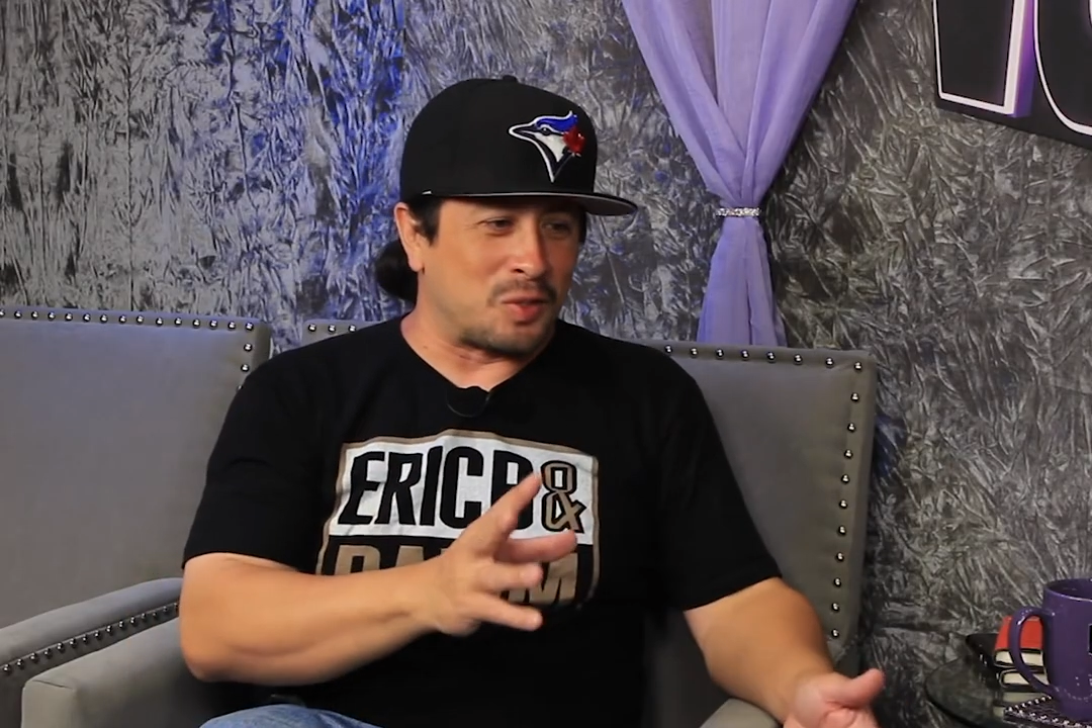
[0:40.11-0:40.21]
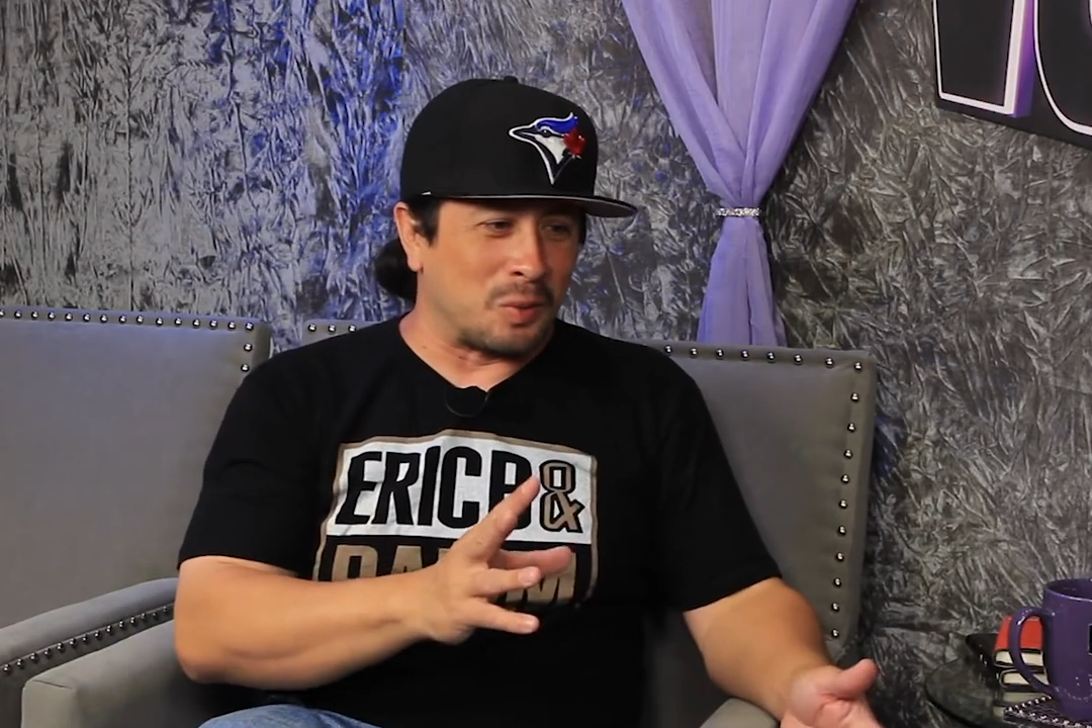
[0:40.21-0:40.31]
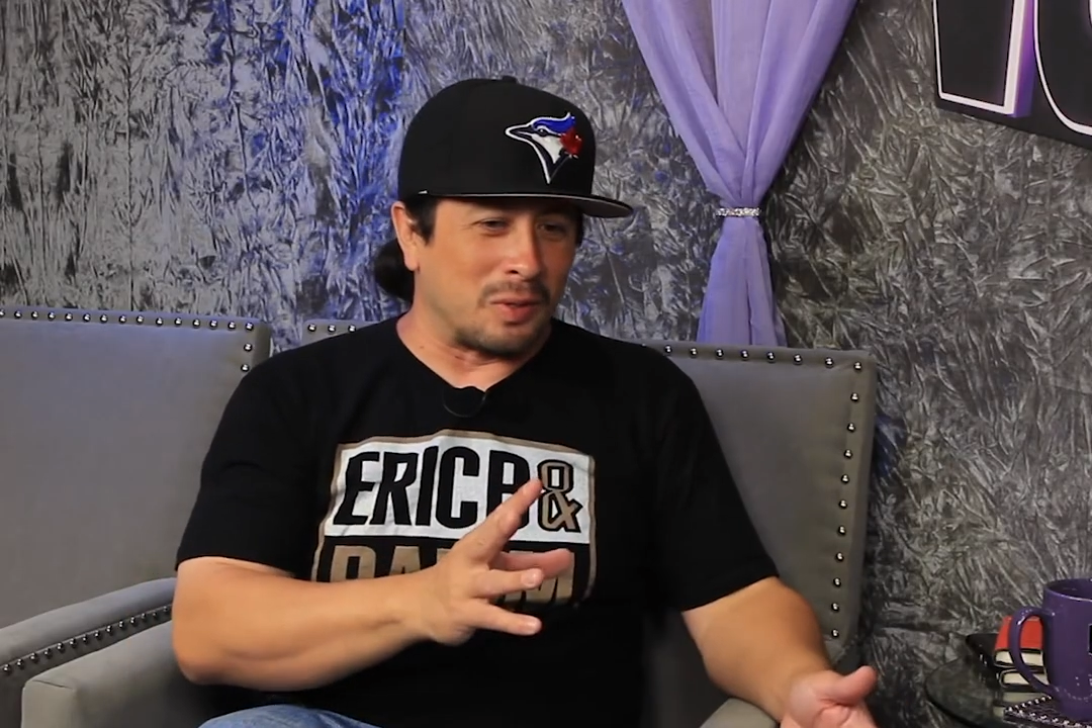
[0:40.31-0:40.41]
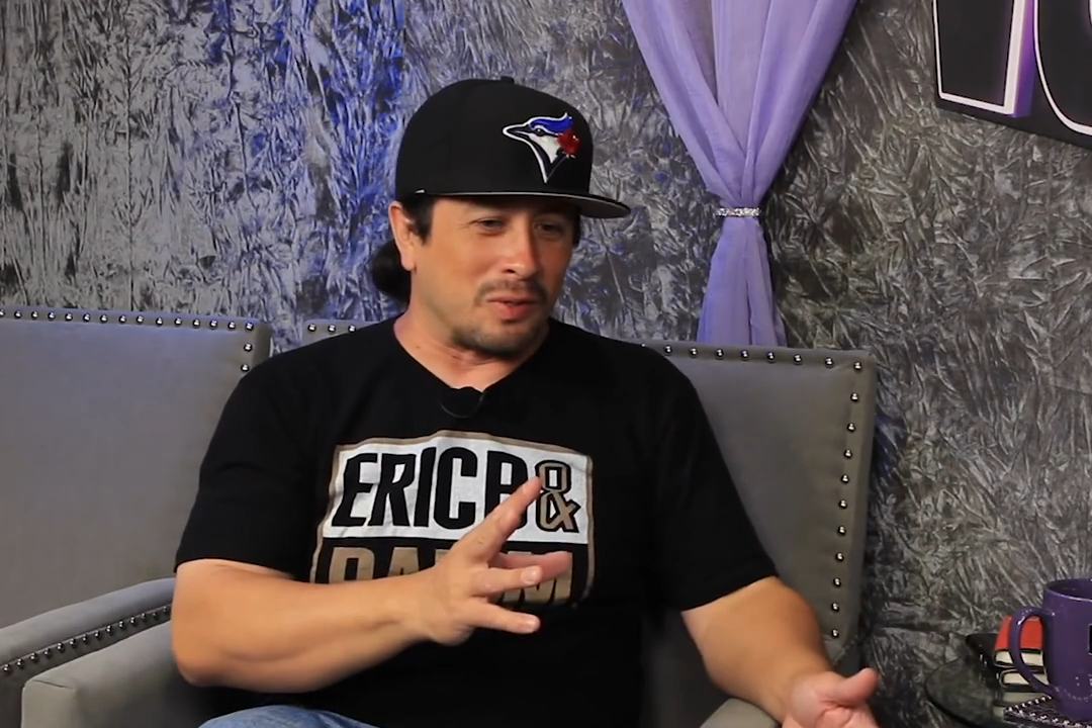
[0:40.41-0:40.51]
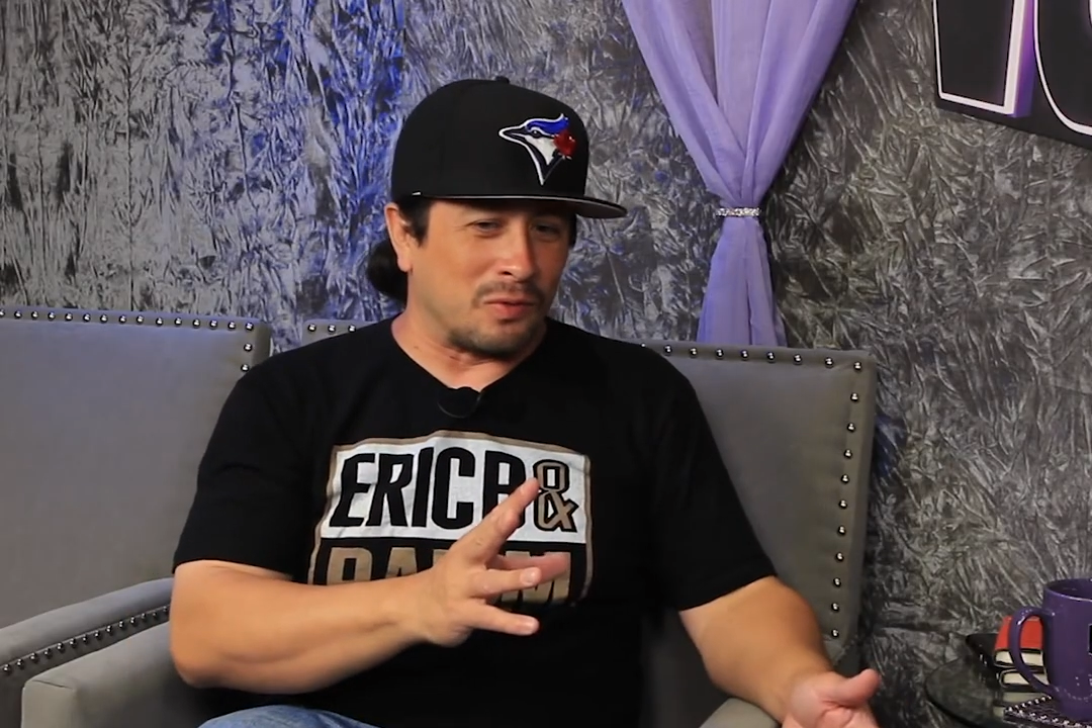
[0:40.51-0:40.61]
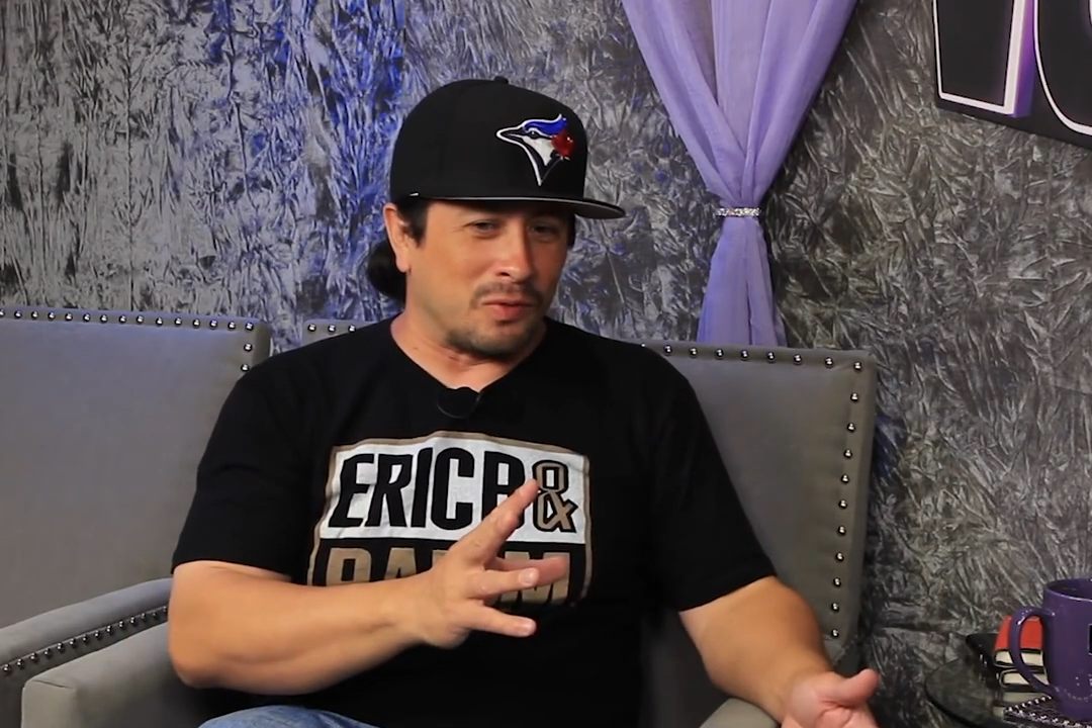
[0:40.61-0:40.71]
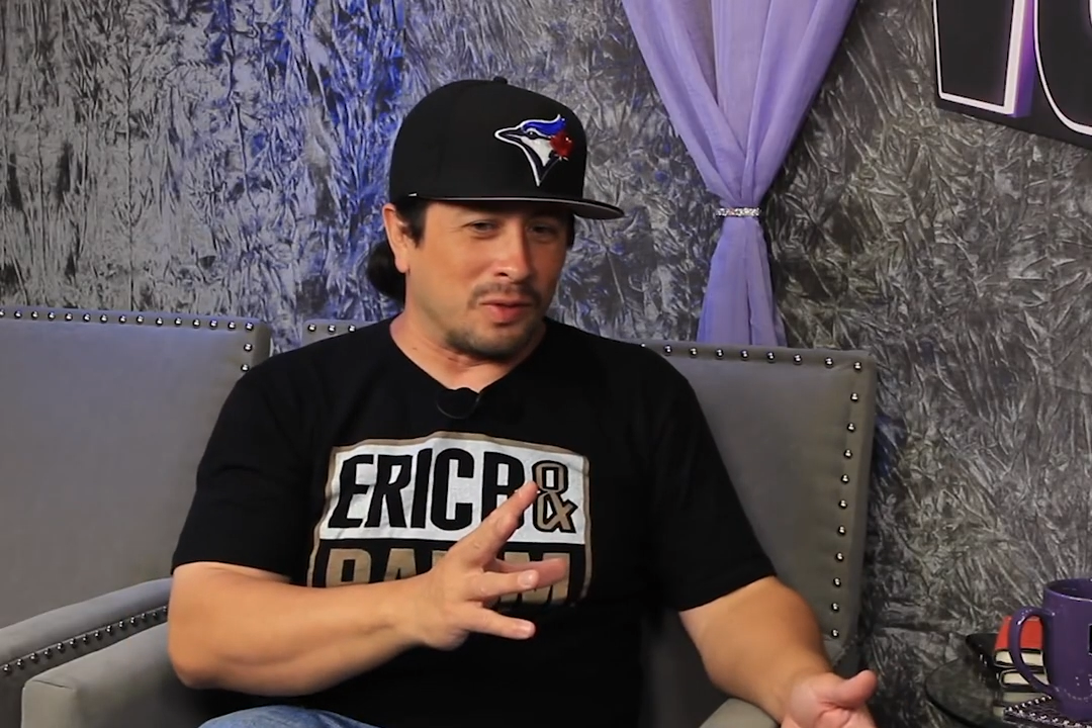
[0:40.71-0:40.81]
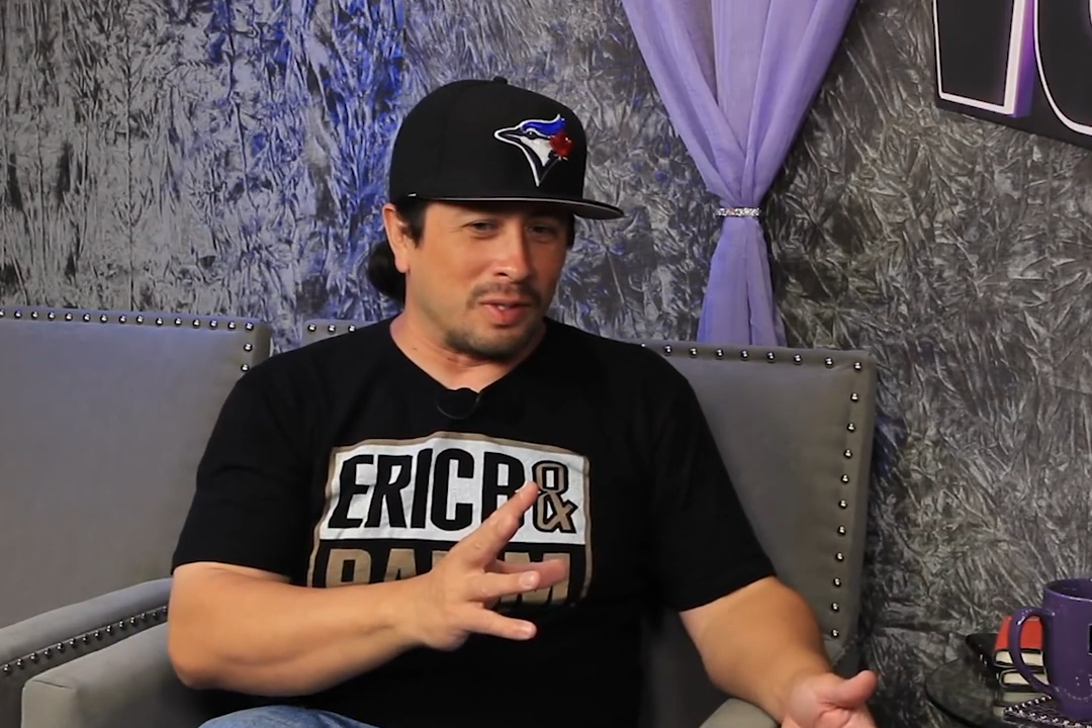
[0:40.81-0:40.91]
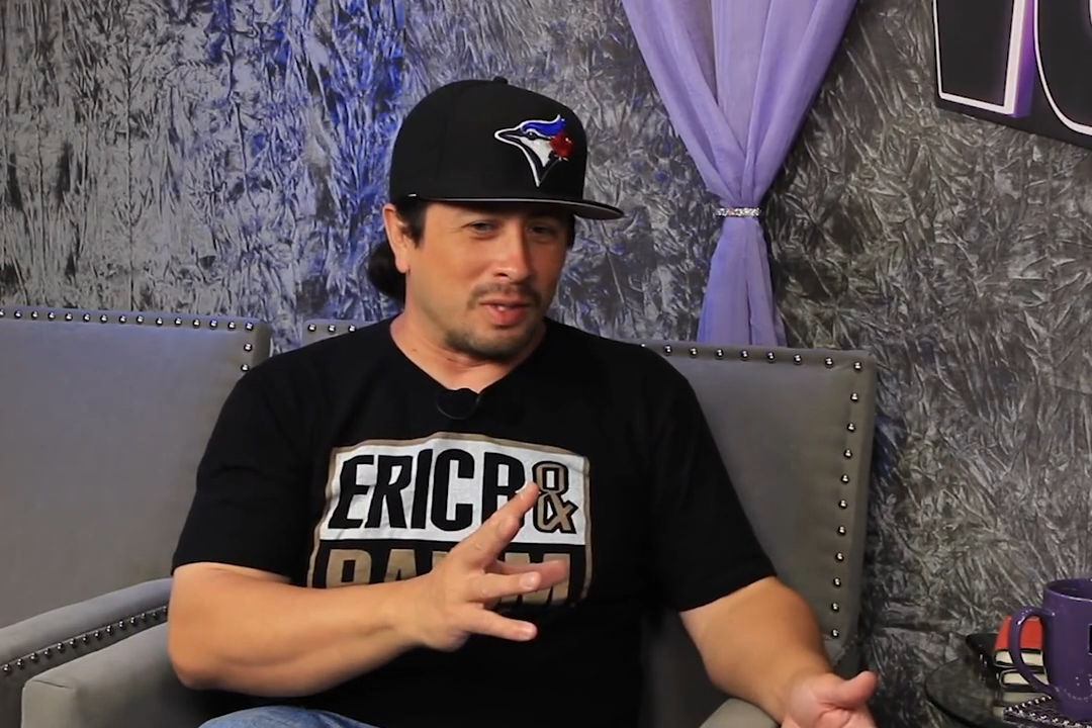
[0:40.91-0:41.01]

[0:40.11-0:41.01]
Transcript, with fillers: sort of